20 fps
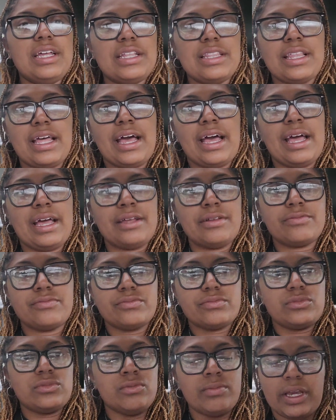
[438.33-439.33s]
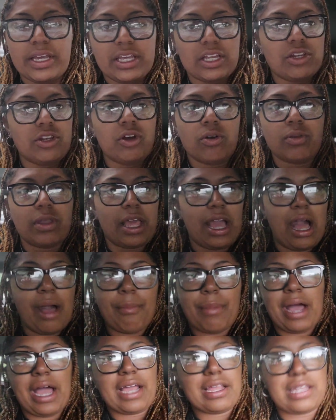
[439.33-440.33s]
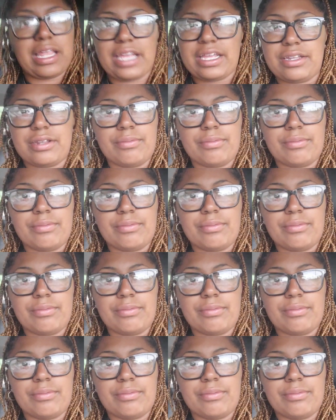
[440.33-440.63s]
that make it known like i'm highlighting